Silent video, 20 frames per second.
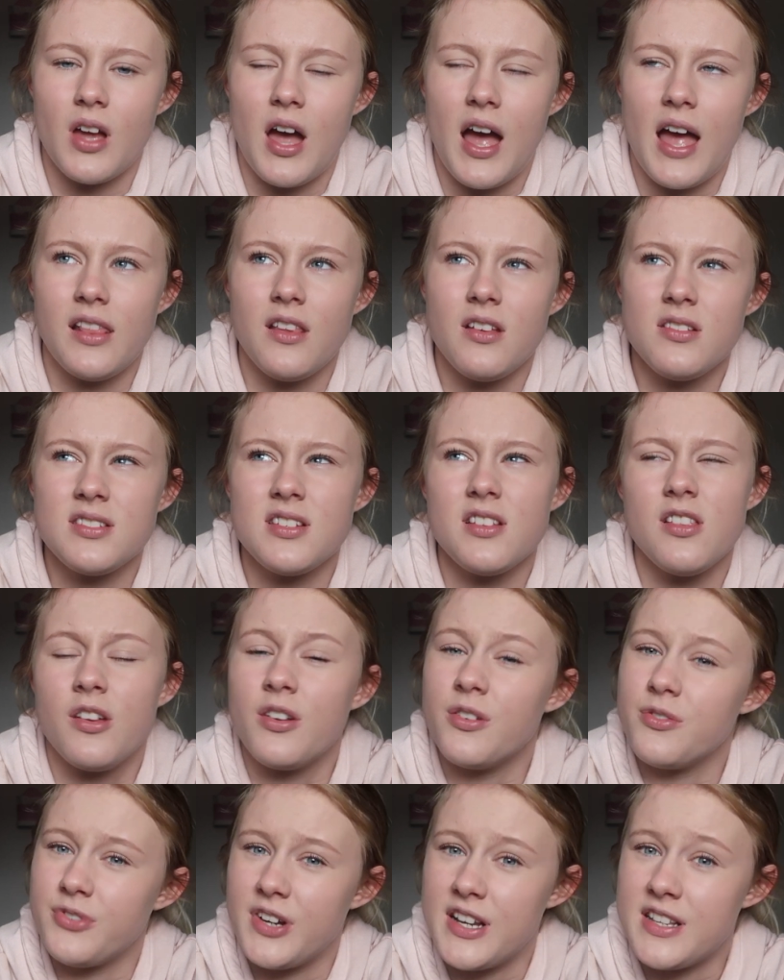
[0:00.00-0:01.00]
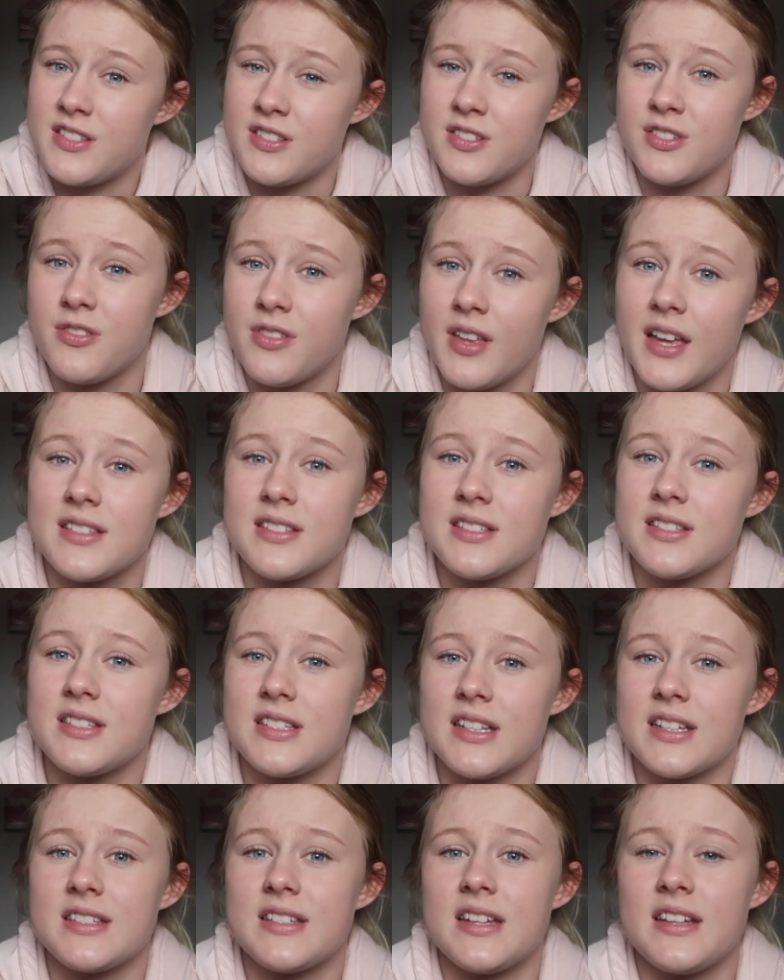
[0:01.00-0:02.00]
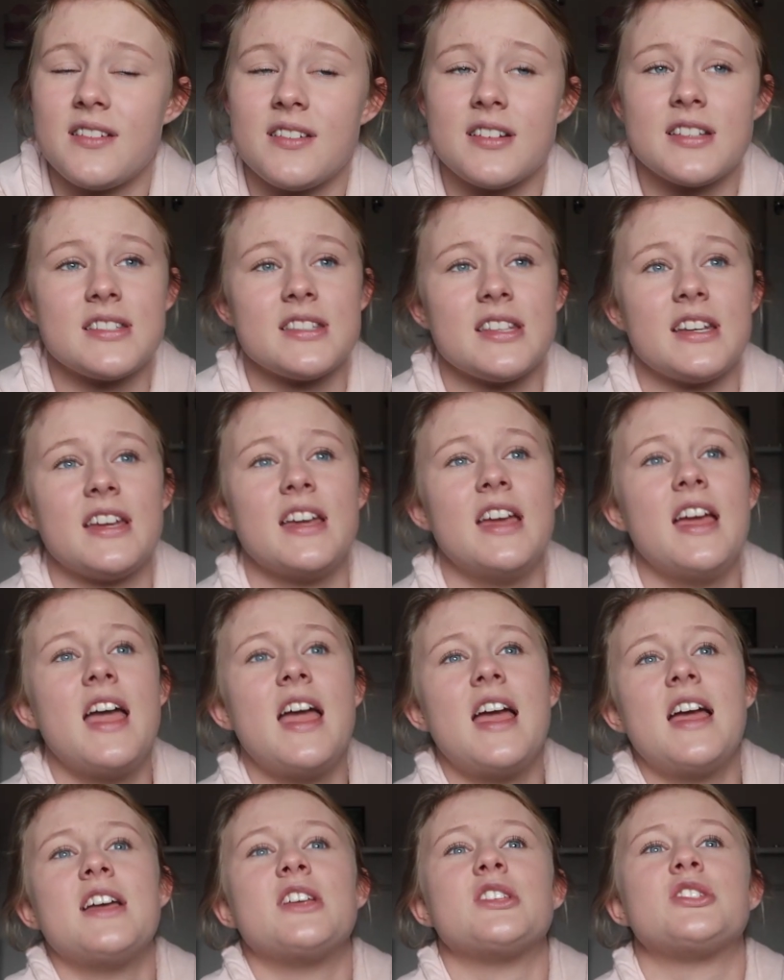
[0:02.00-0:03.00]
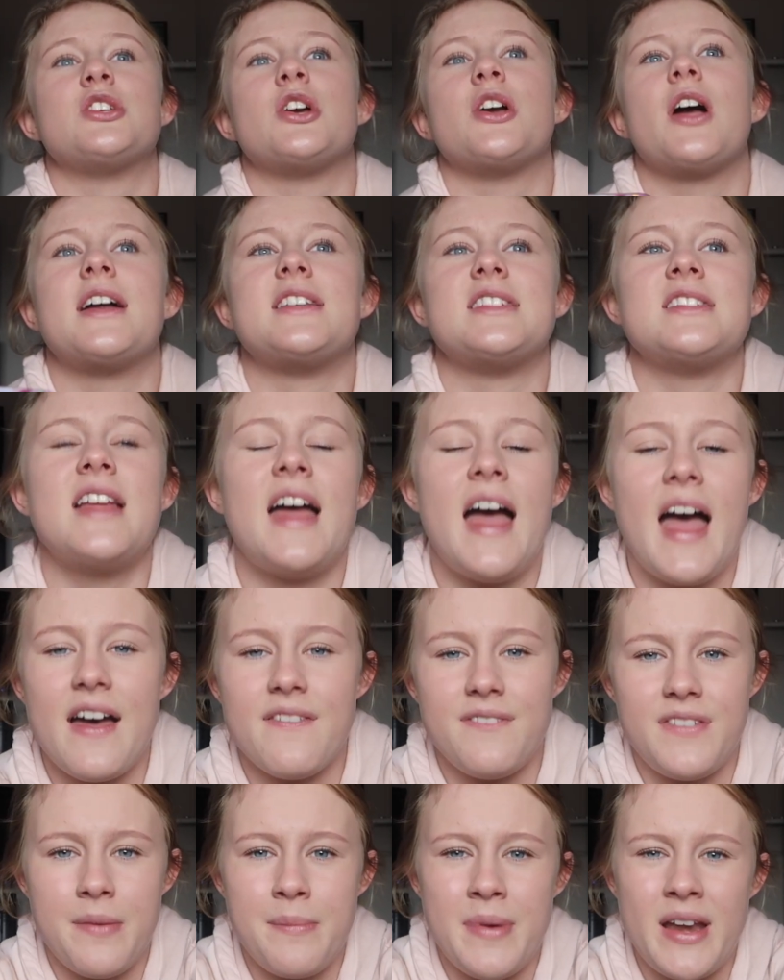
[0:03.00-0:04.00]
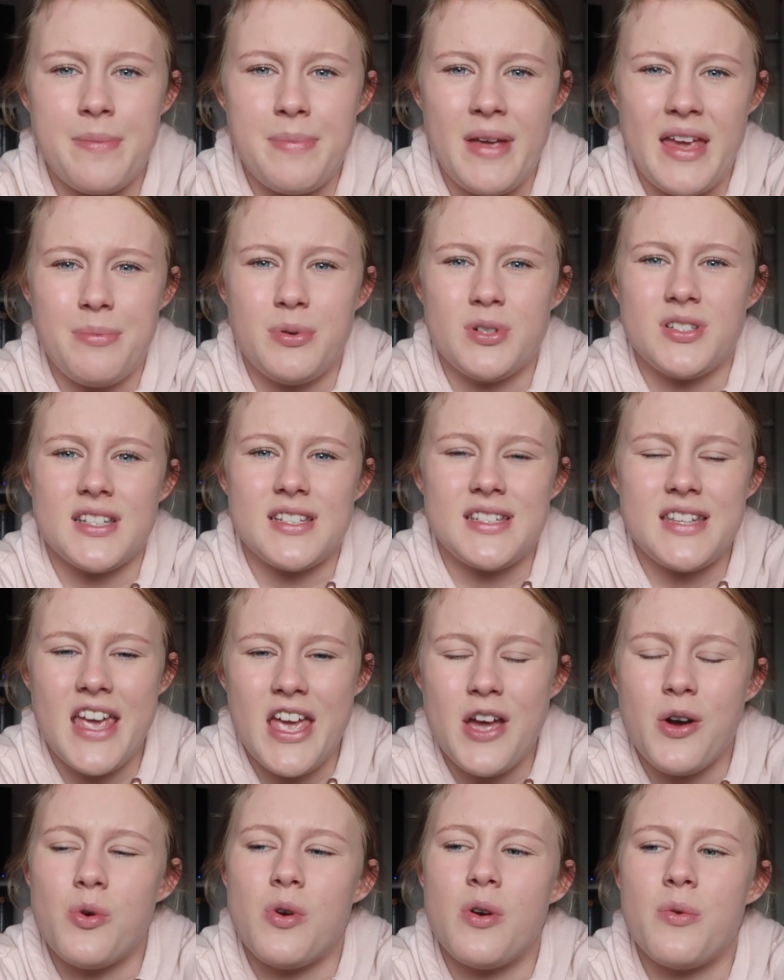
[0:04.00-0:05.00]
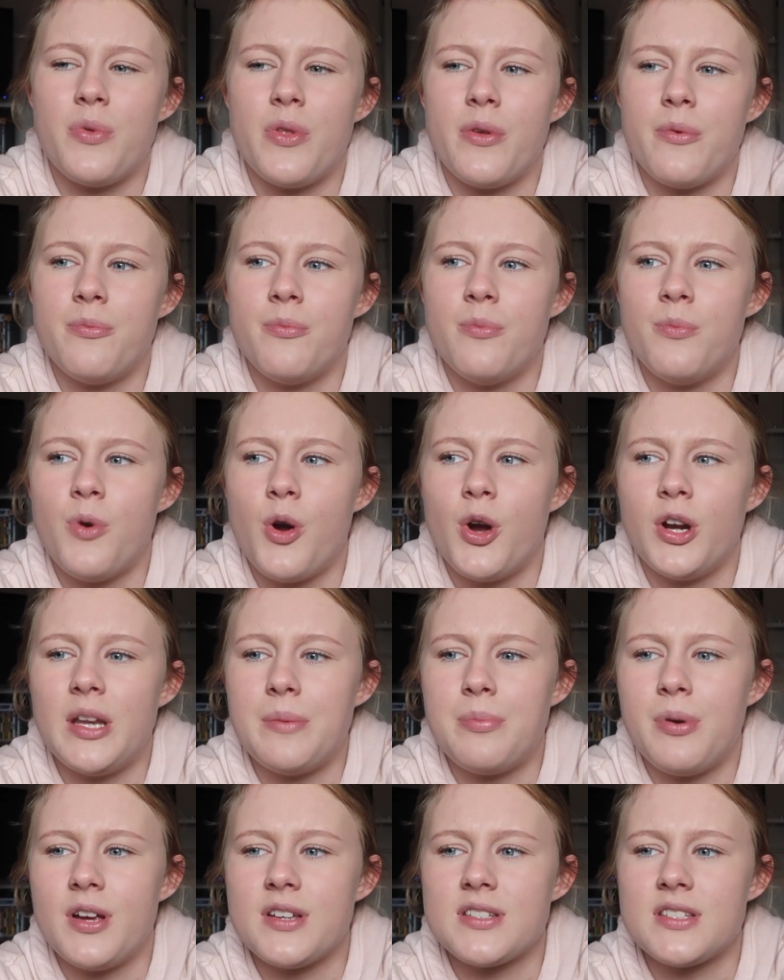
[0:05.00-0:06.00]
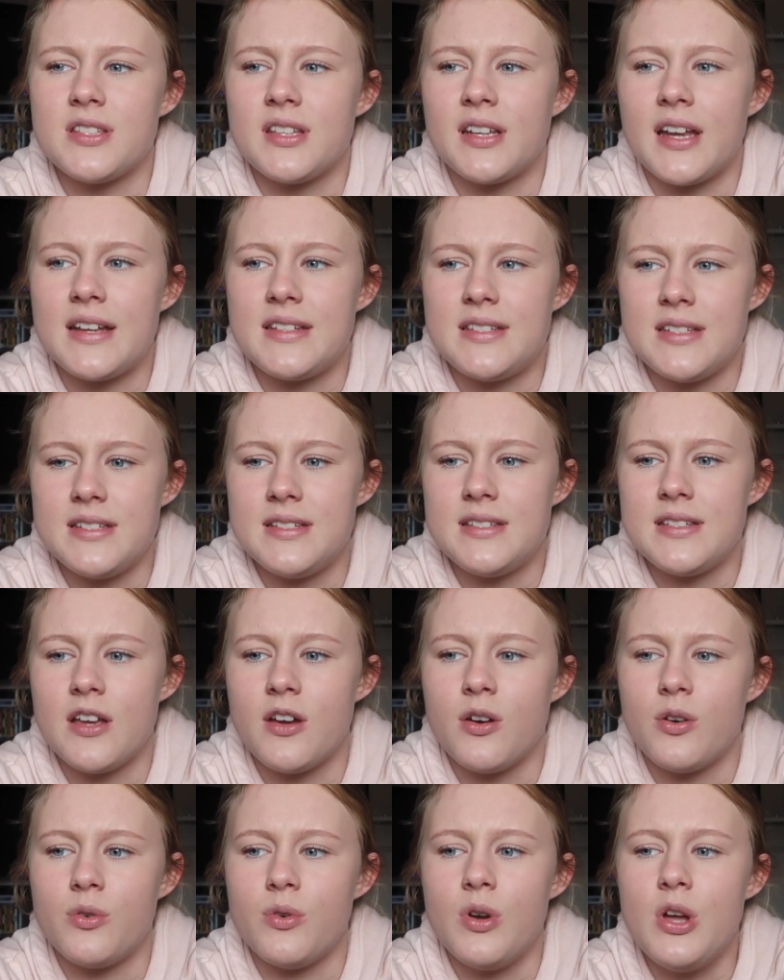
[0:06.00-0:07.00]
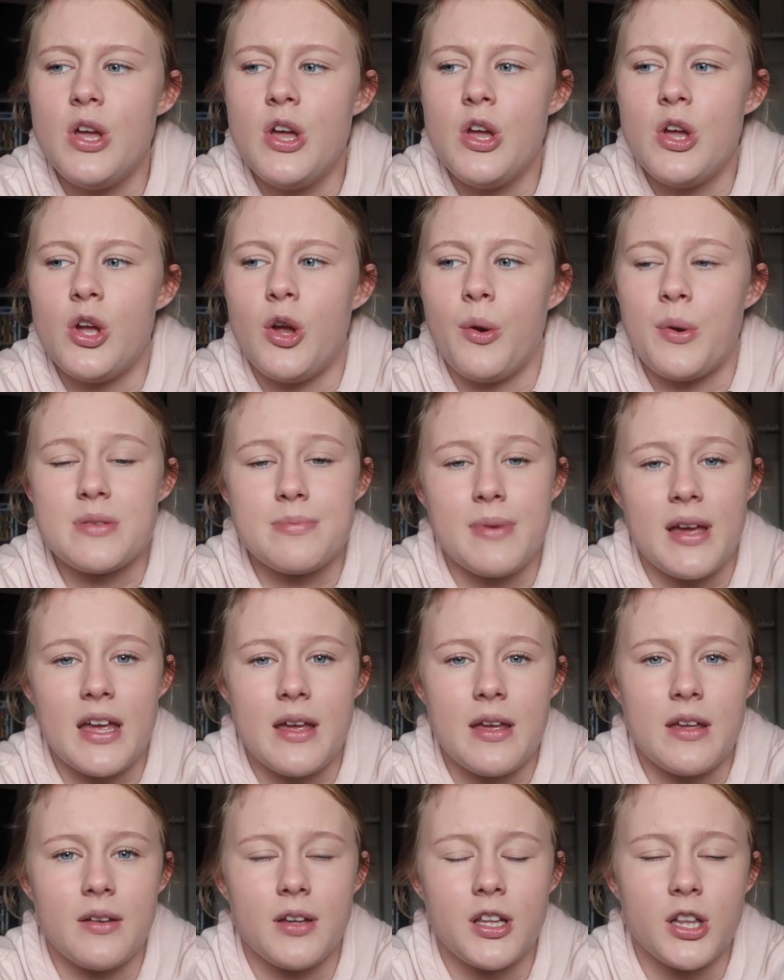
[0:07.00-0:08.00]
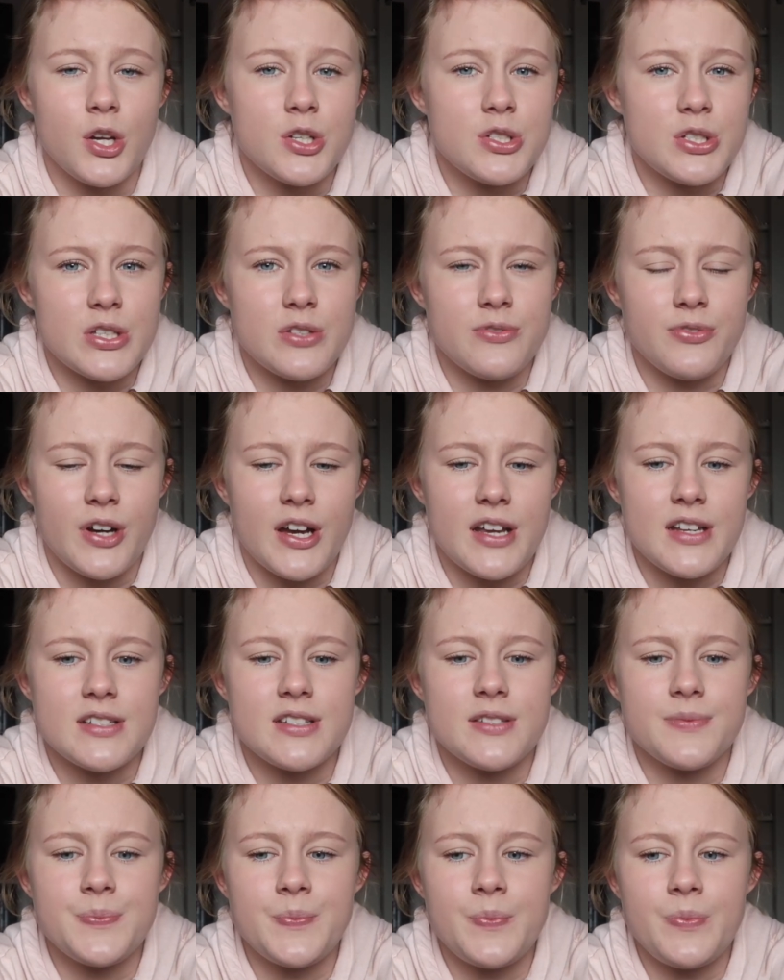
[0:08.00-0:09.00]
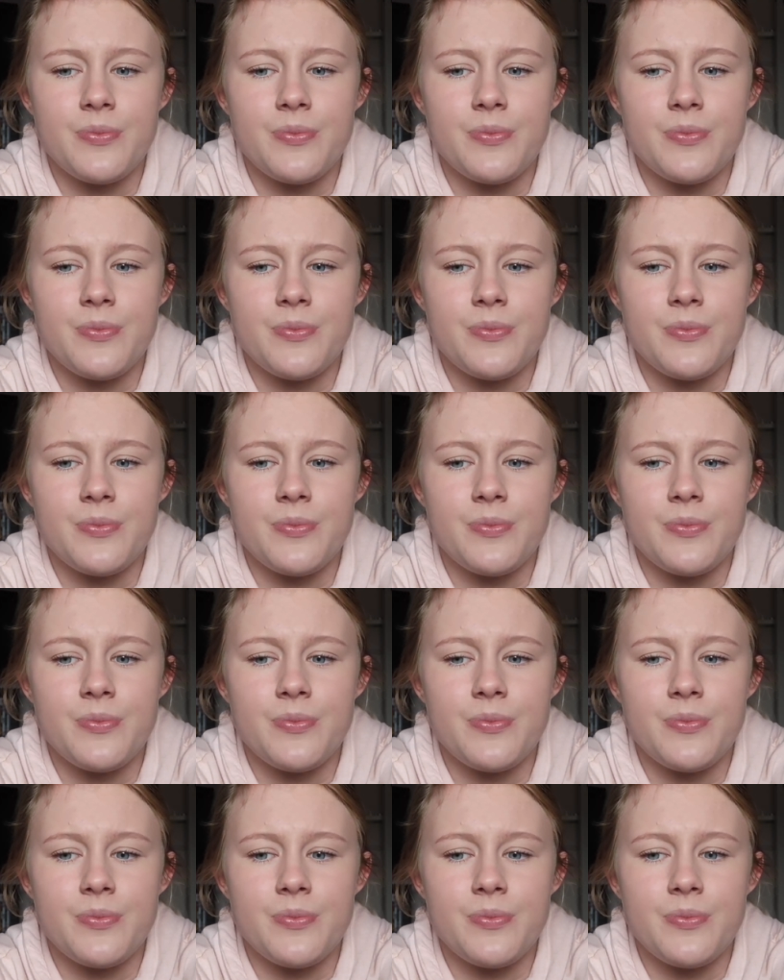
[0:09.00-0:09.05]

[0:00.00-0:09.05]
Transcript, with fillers: I lost a lot of friends in two thousand sixteen, honestly, so I didn't have very many people to tell, and the only person that I did tell, who was my closest friend,